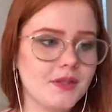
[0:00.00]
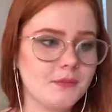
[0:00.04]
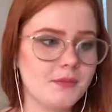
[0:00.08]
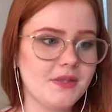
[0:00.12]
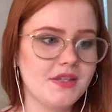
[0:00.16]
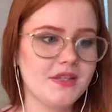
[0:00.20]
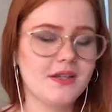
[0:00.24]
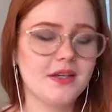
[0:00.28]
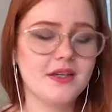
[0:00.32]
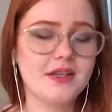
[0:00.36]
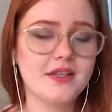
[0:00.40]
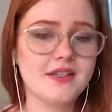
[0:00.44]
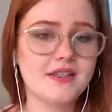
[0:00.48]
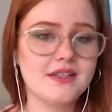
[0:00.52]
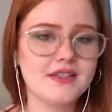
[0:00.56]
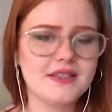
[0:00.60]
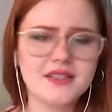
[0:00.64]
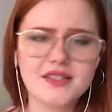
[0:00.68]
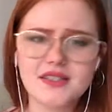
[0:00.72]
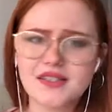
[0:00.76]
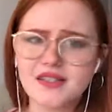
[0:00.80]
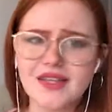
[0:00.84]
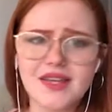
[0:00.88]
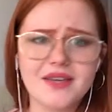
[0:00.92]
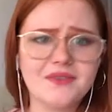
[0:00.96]

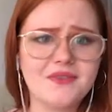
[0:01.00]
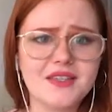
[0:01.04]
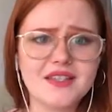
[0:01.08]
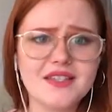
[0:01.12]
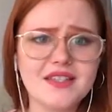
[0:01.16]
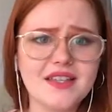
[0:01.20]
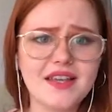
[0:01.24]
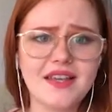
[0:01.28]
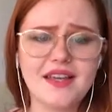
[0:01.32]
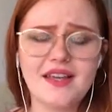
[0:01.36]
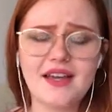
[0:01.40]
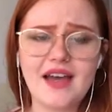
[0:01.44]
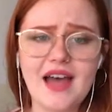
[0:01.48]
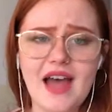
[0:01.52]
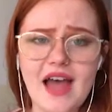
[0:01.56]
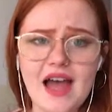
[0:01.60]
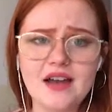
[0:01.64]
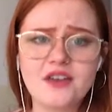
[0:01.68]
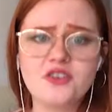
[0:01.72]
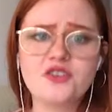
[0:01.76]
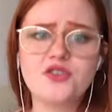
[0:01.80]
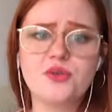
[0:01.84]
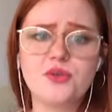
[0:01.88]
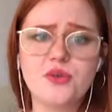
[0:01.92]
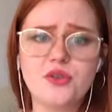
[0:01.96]
Because if it's like an
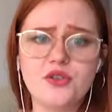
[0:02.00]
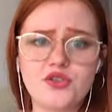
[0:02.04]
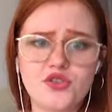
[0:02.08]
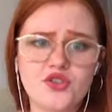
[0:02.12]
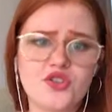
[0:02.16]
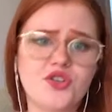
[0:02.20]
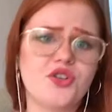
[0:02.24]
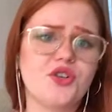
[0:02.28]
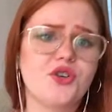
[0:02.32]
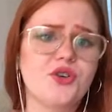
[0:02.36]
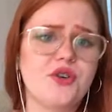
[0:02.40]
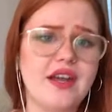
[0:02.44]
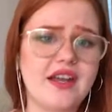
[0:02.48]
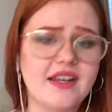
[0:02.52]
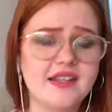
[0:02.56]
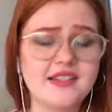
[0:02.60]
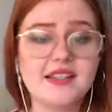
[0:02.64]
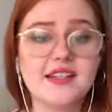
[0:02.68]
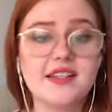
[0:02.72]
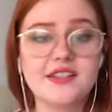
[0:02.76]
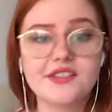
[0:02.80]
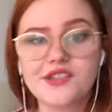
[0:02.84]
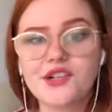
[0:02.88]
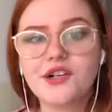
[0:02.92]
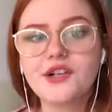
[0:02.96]
actual true
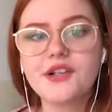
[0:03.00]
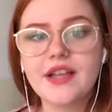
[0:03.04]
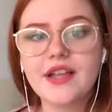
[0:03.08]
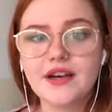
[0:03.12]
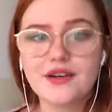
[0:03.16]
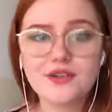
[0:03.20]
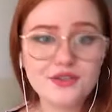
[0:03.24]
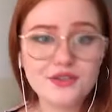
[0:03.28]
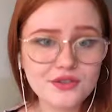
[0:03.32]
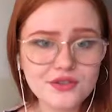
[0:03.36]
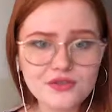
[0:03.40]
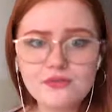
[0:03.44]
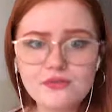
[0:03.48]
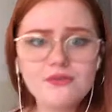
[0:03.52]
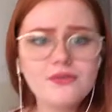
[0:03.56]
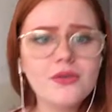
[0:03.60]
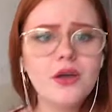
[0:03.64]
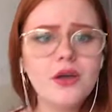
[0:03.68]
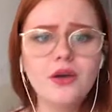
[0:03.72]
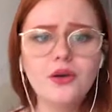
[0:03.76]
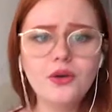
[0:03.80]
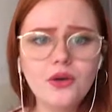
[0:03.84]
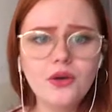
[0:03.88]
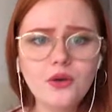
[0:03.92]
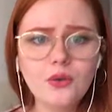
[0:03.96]
antique dollhouse,
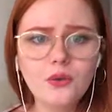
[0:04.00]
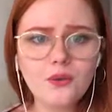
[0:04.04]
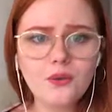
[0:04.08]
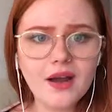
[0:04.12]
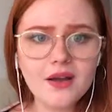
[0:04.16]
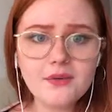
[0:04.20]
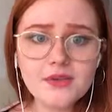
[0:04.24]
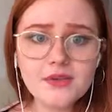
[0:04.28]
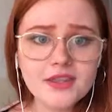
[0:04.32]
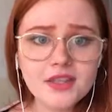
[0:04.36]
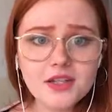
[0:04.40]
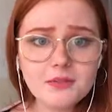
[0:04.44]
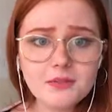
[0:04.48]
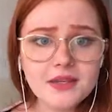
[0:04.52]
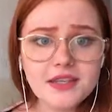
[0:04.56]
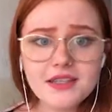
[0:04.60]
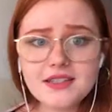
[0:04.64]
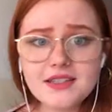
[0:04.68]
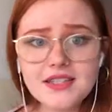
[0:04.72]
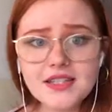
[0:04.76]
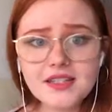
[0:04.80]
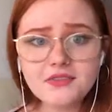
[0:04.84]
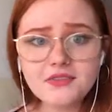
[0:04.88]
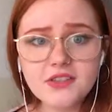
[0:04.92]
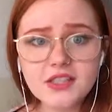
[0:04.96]
why would there be a
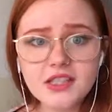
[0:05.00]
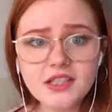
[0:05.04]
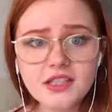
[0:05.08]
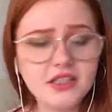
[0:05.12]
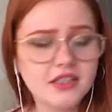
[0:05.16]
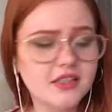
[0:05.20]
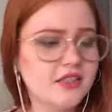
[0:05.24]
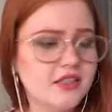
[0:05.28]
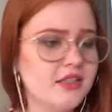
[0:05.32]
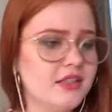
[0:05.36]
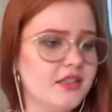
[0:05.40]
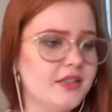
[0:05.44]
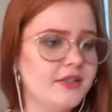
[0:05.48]
TV?